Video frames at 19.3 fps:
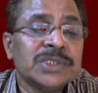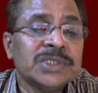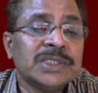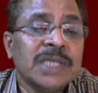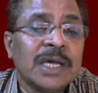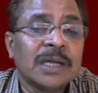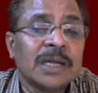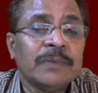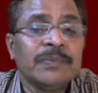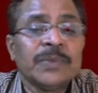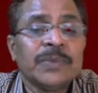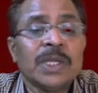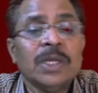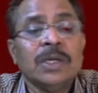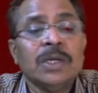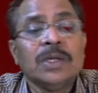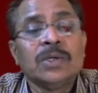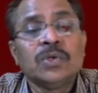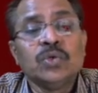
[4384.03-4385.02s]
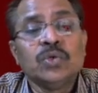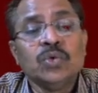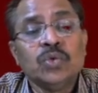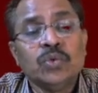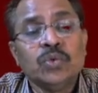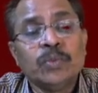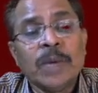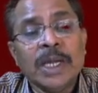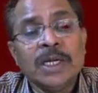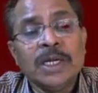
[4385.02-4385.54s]
there
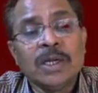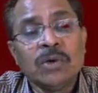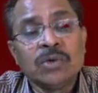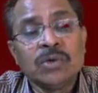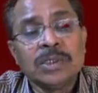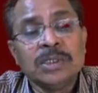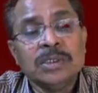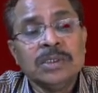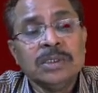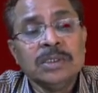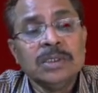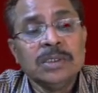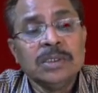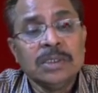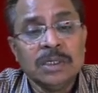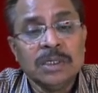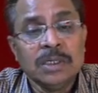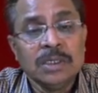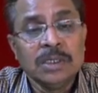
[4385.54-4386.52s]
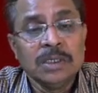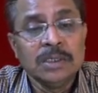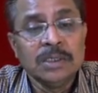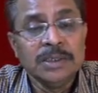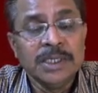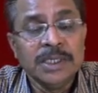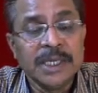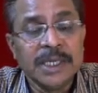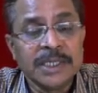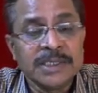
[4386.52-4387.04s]
to find out
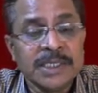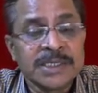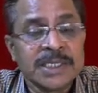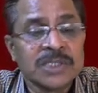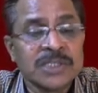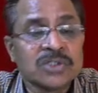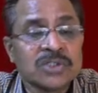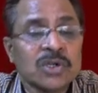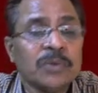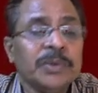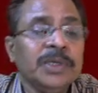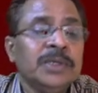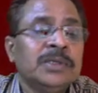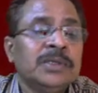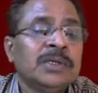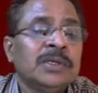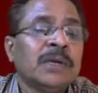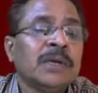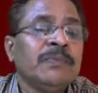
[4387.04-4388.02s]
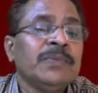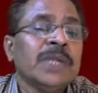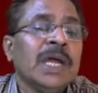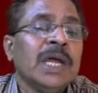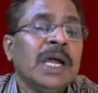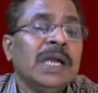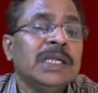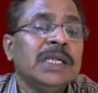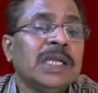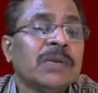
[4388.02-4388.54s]
the existence of ether,
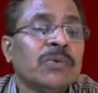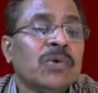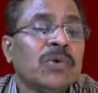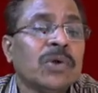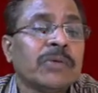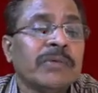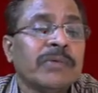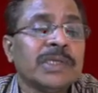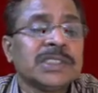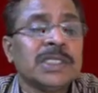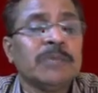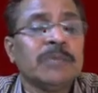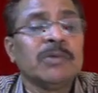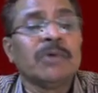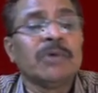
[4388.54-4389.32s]
and therefore question number